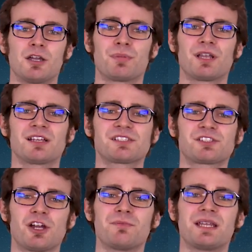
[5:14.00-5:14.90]
But like
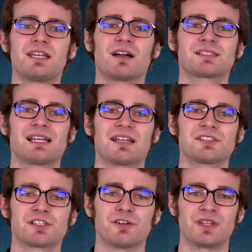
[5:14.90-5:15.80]
so many young
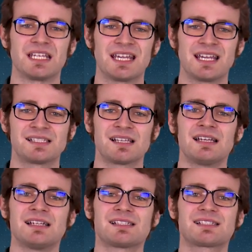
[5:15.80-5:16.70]
talents over the years,
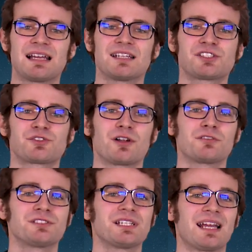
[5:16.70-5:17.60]
Salah
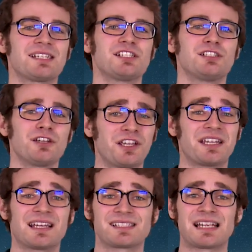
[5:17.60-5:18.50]
struggled to get a look
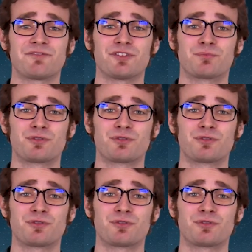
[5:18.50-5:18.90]
in at Stamford